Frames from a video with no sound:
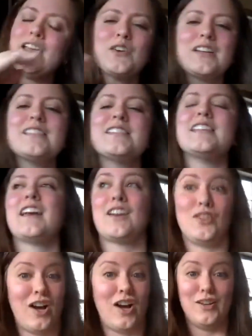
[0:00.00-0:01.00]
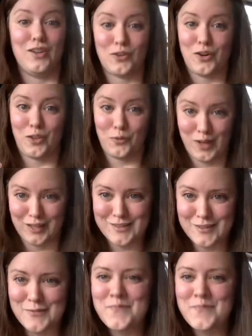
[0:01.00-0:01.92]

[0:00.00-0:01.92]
You can see that a lot in Lord of the Rings.